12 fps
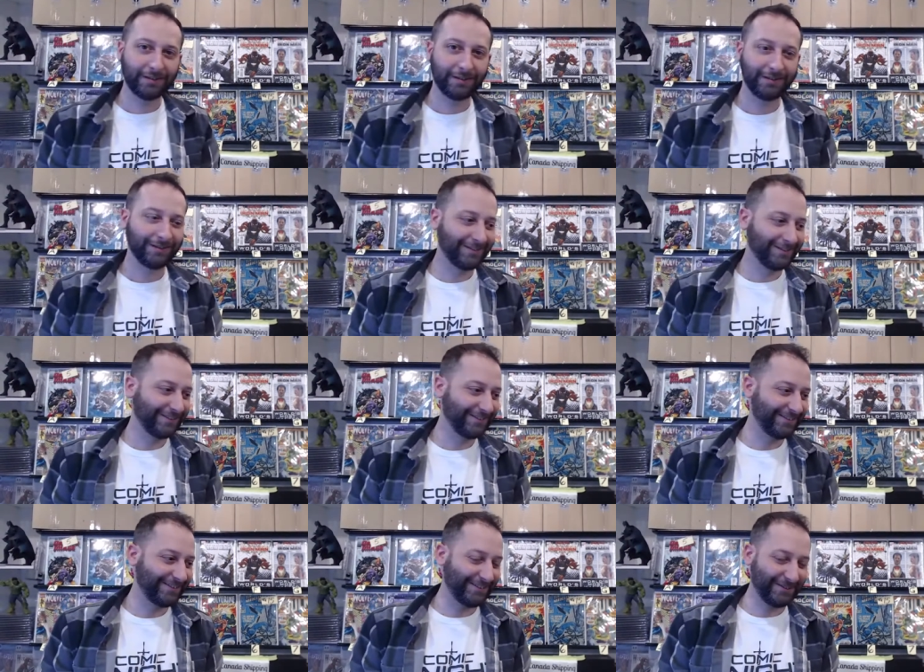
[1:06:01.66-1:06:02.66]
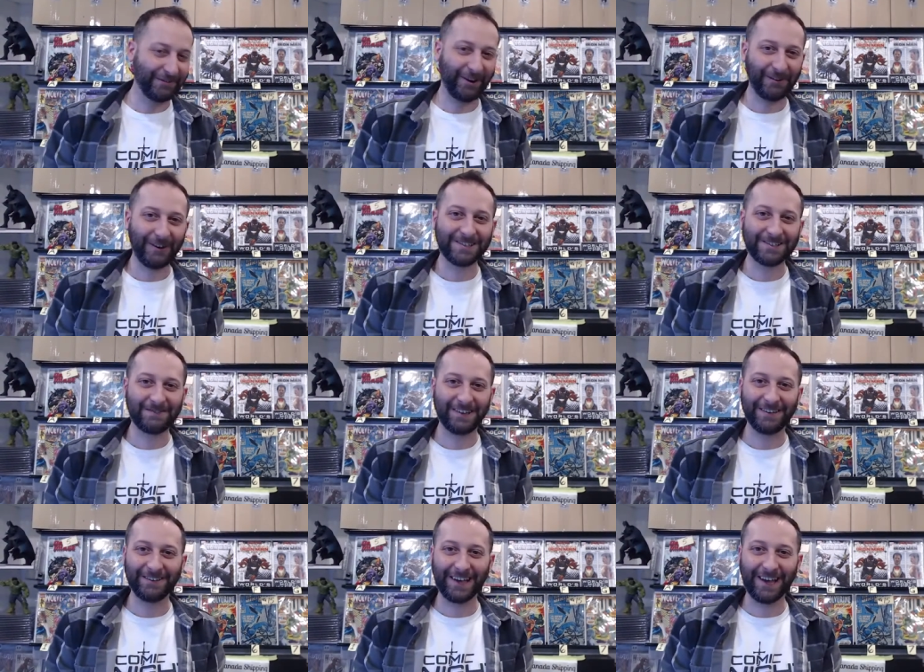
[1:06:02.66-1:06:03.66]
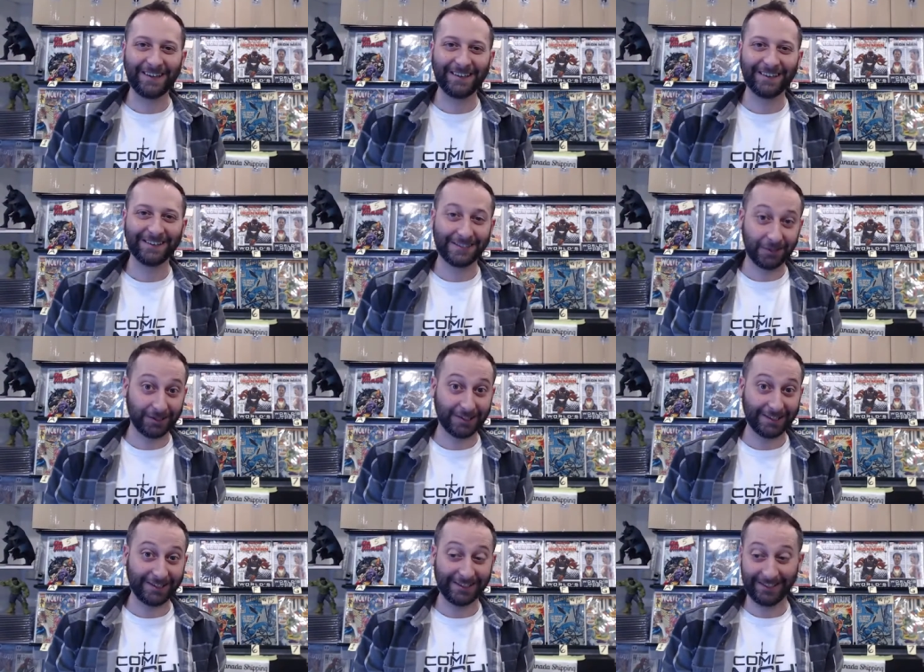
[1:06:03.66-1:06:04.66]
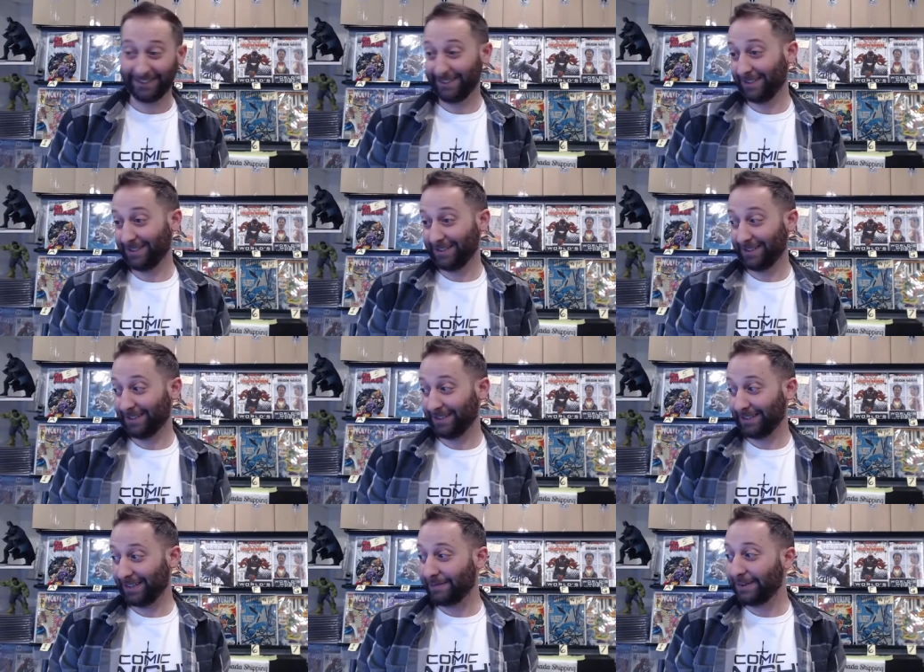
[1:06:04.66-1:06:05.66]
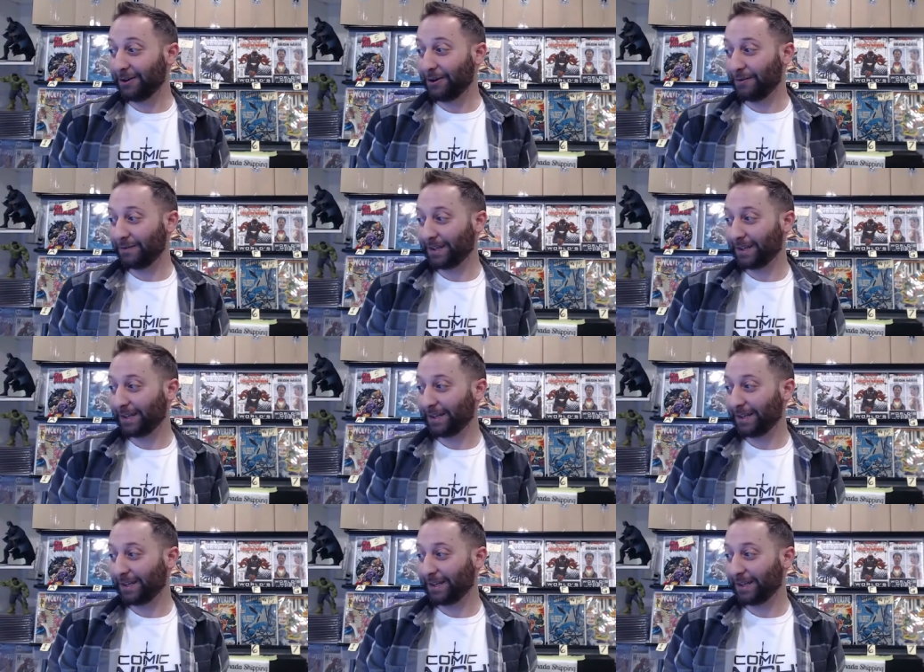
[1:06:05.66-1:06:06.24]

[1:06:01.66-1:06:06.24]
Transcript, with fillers: yeah. Do you want to watch the video again? Yeah. Seriously. Yeah, they do. Let me know. Okay.